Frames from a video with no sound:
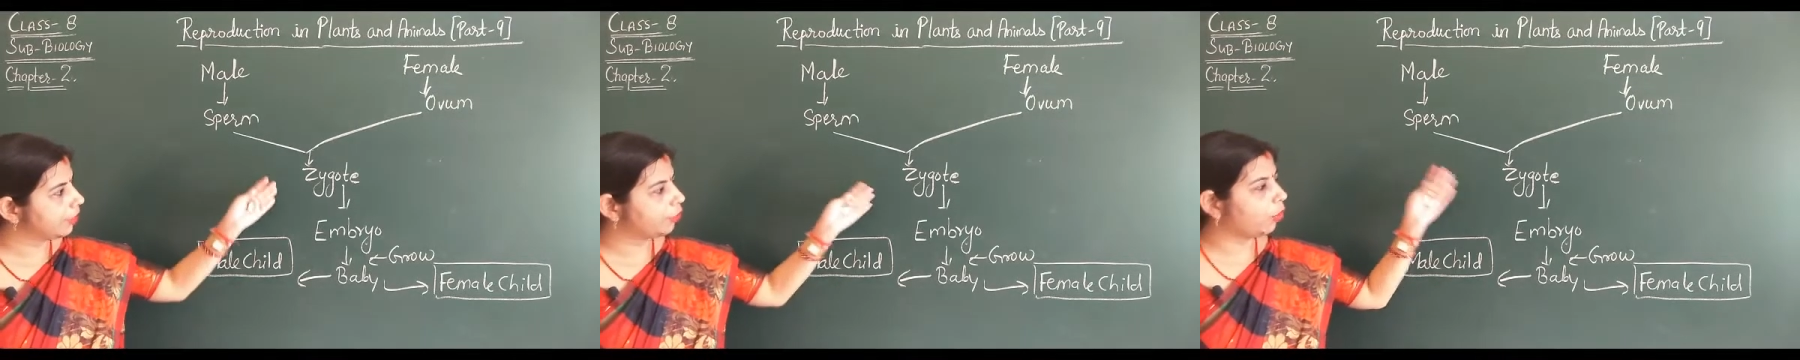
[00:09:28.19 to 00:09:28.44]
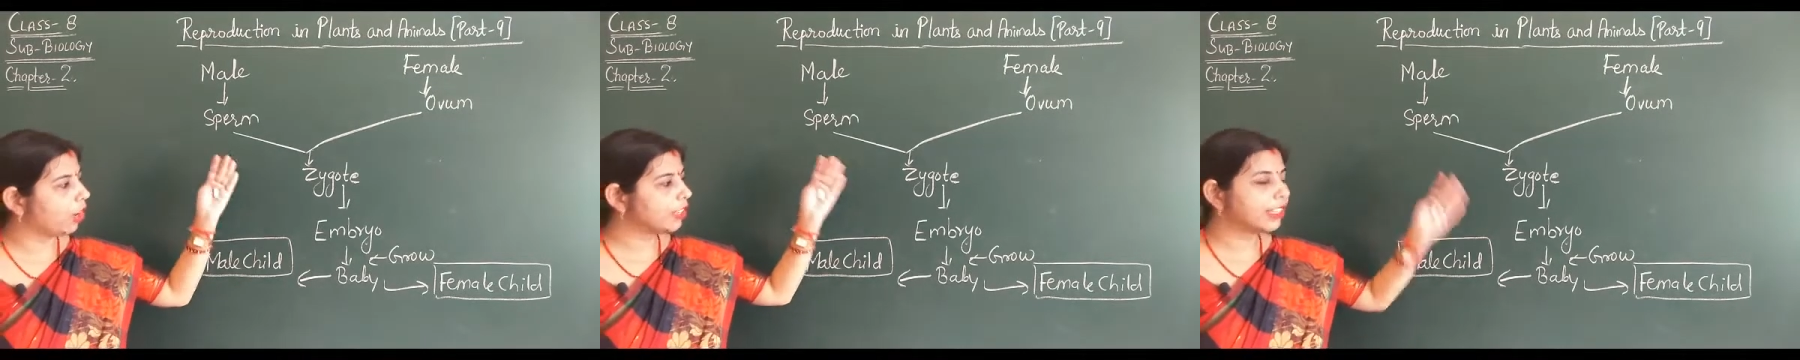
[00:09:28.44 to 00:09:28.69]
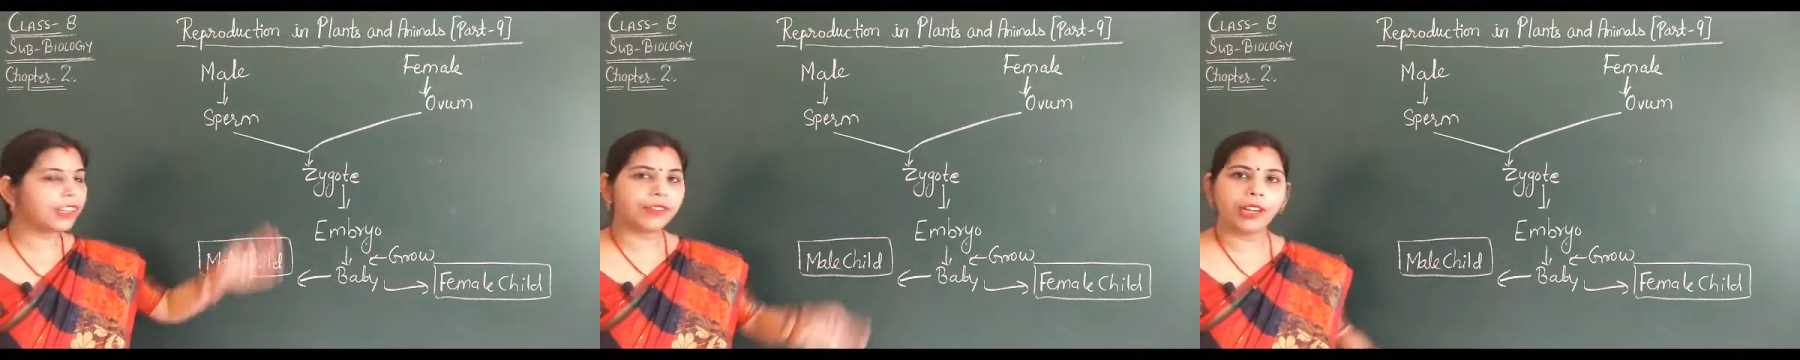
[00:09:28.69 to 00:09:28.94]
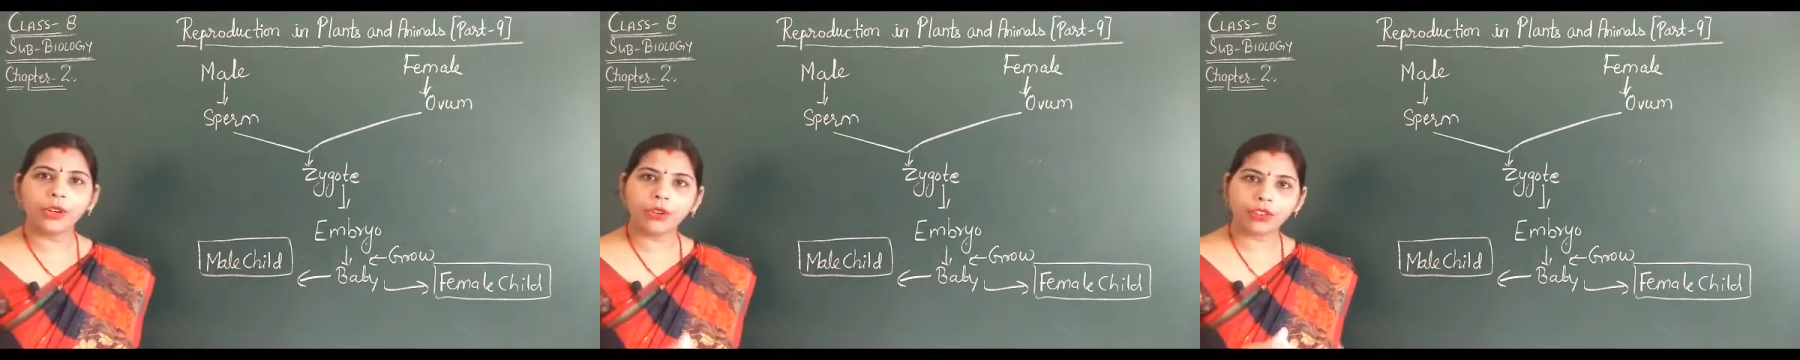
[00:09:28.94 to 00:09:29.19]
watch this
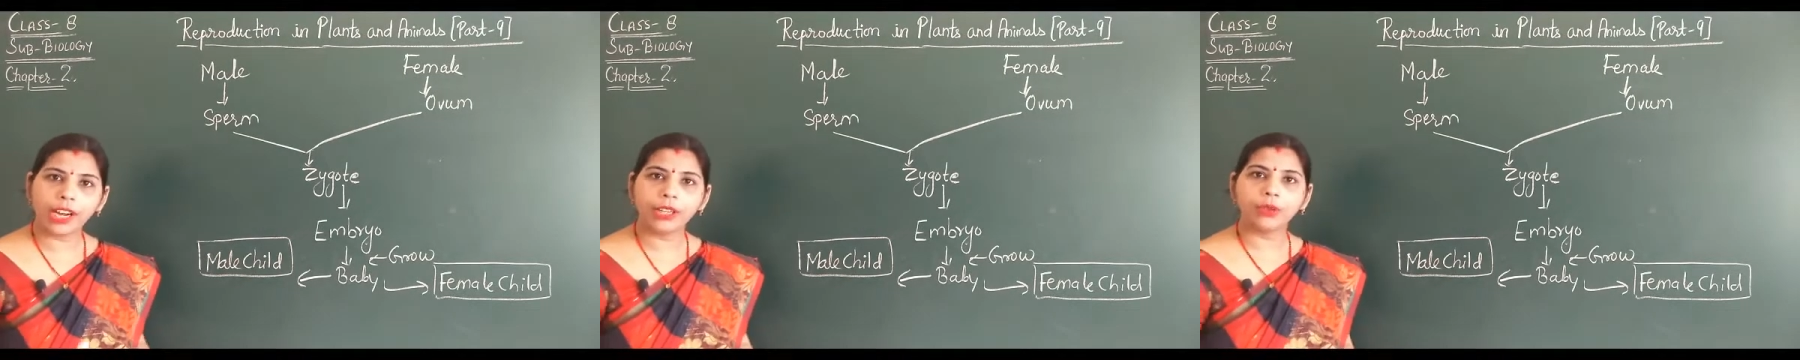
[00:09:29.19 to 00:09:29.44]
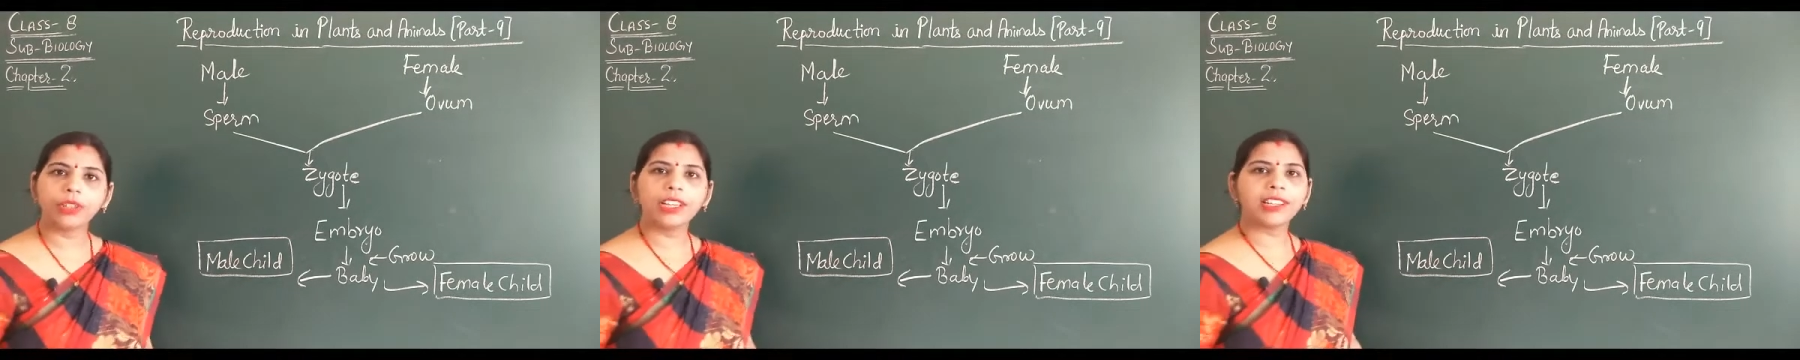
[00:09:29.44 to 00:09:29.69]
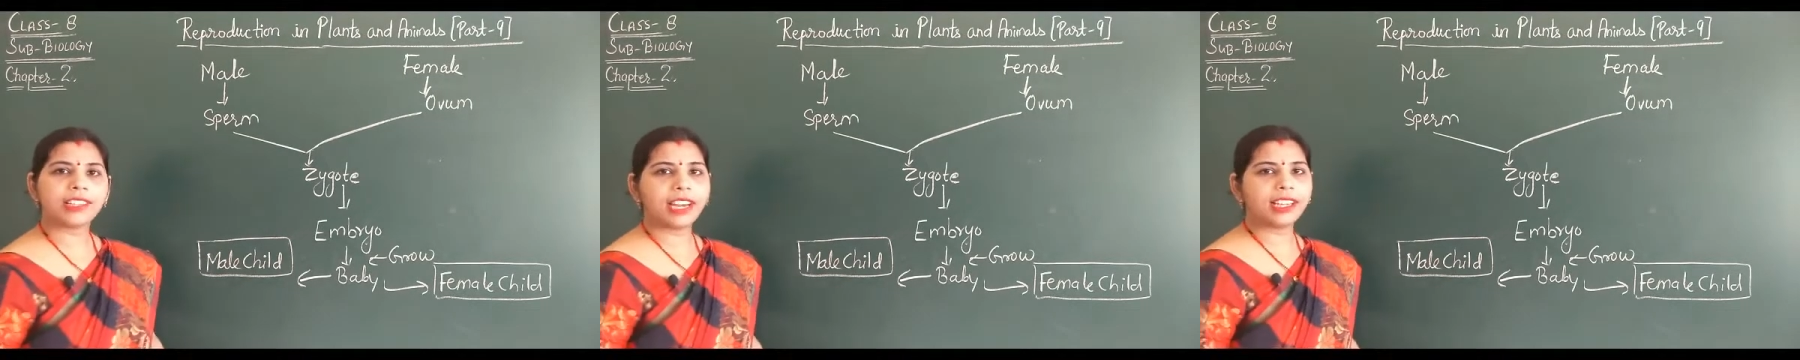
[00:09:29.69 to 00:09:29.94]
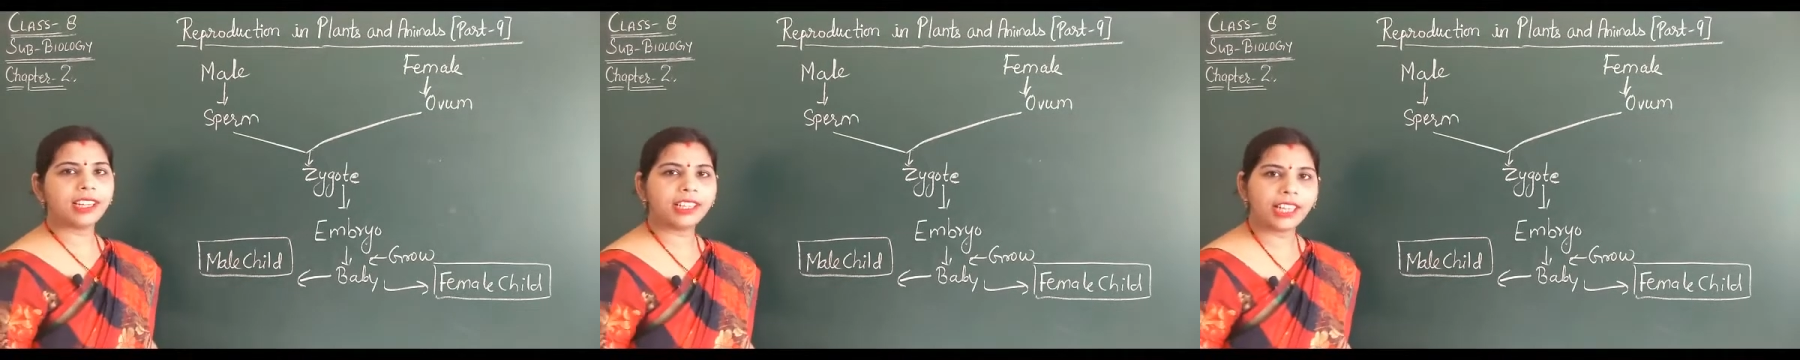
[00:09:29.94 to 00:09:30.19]
video, try to
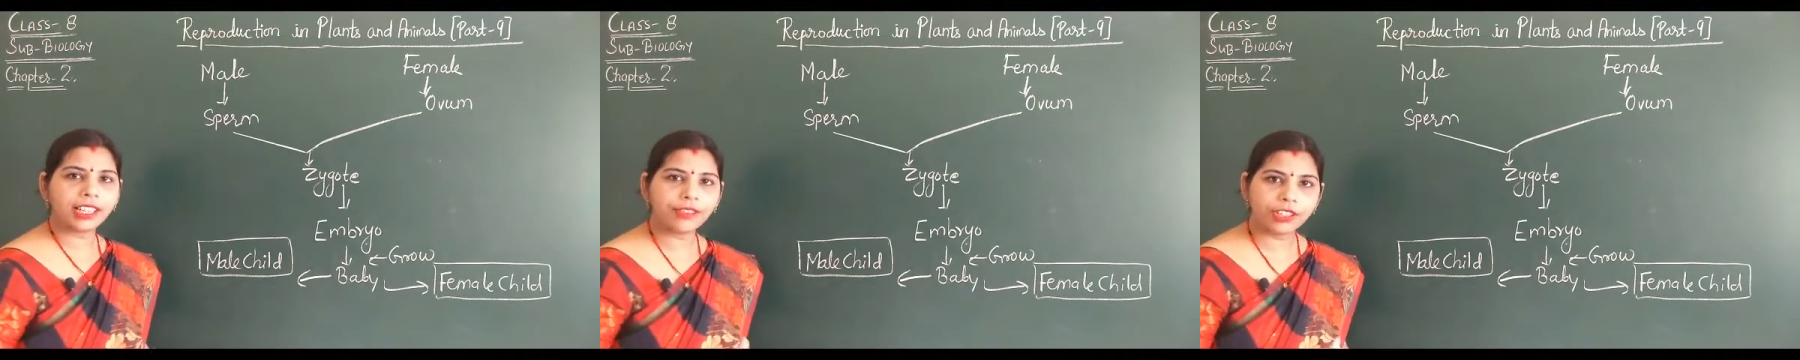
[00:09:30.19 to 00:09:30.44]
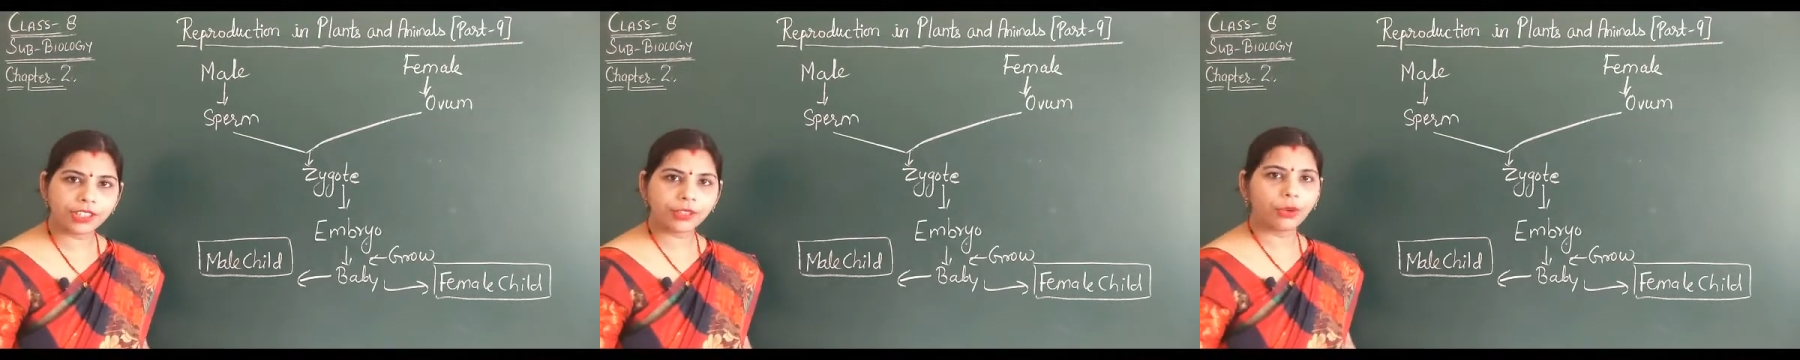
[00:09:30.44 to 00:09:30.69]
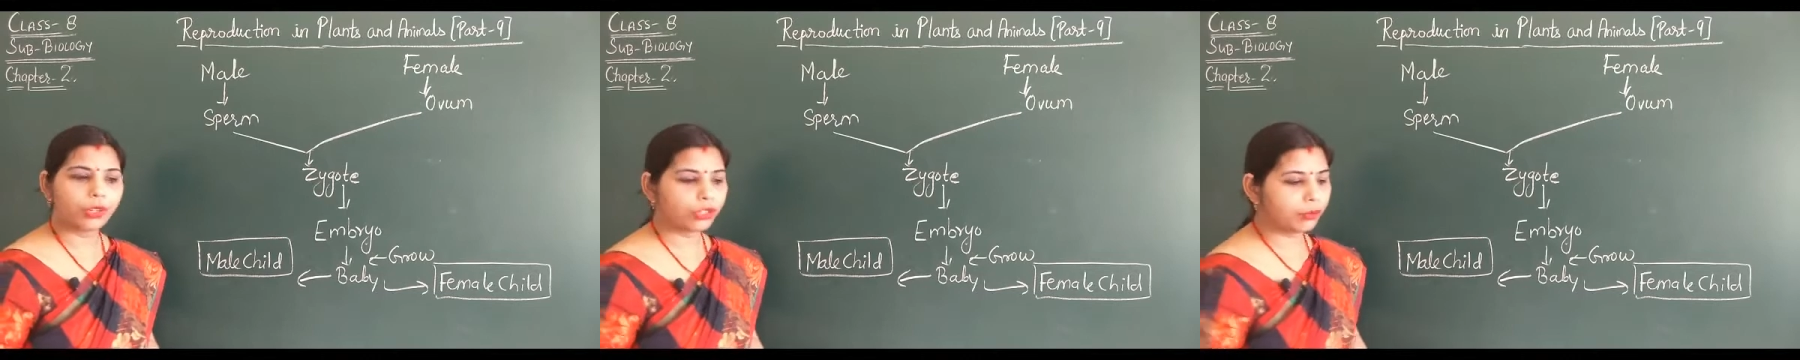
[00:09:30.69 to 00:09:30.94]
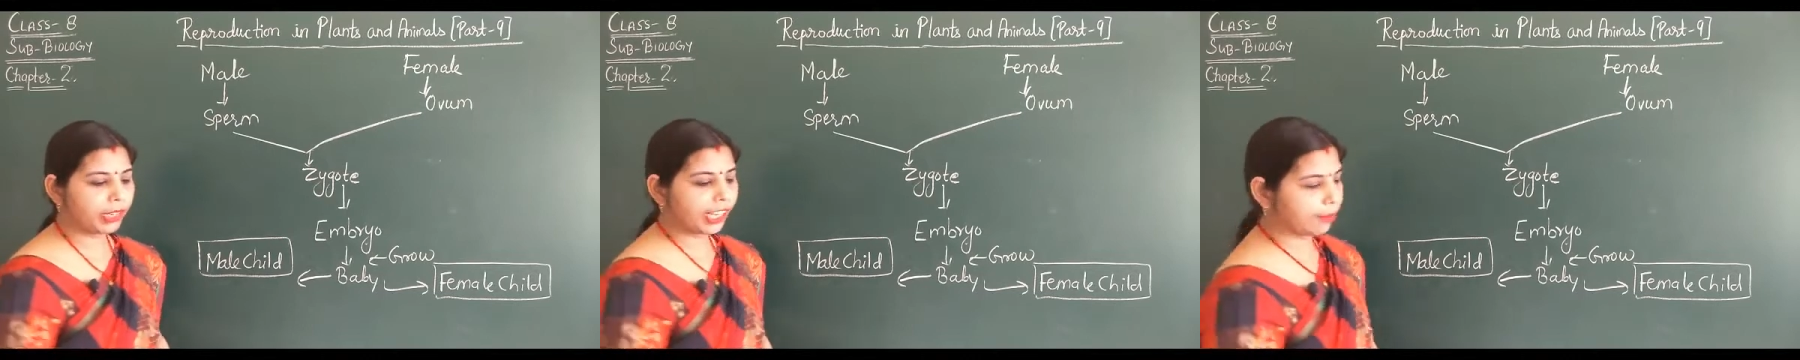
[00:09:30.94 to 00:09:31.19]
understand the things which is
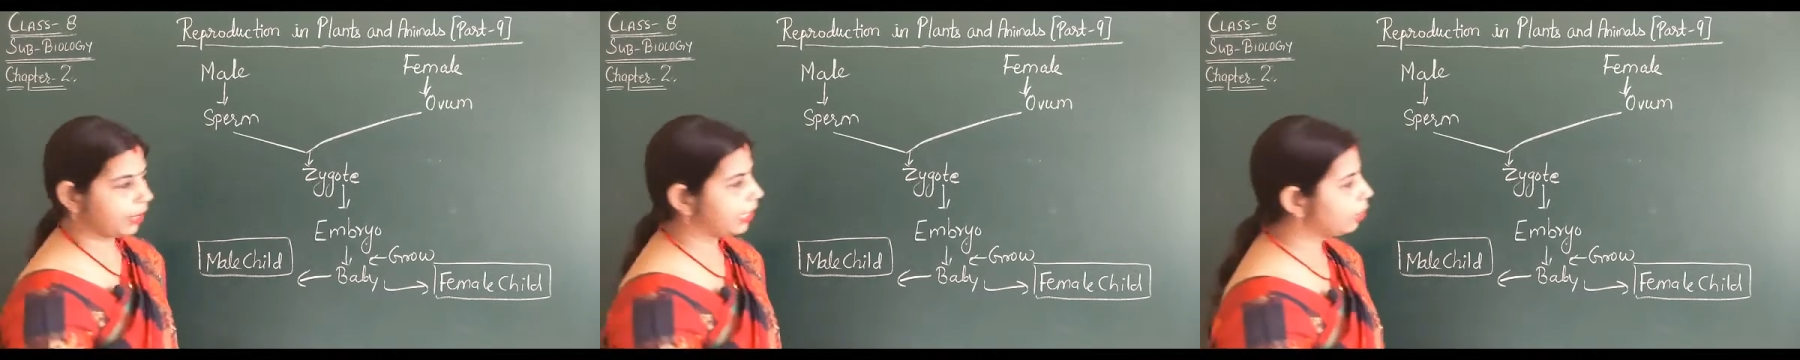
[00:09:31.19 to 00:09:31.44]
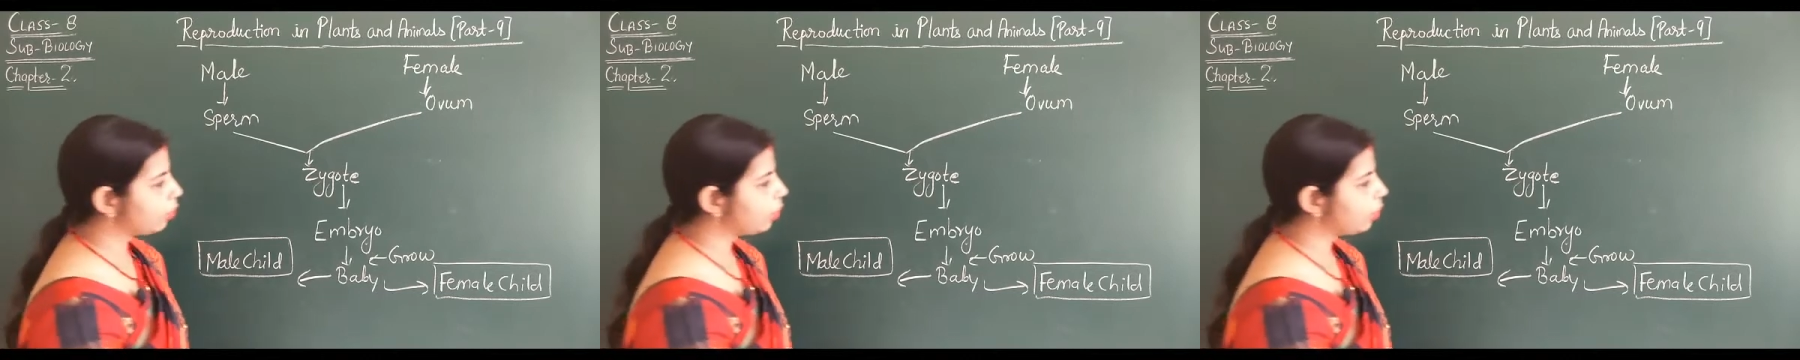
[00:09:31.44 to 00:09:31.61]
going to be explained to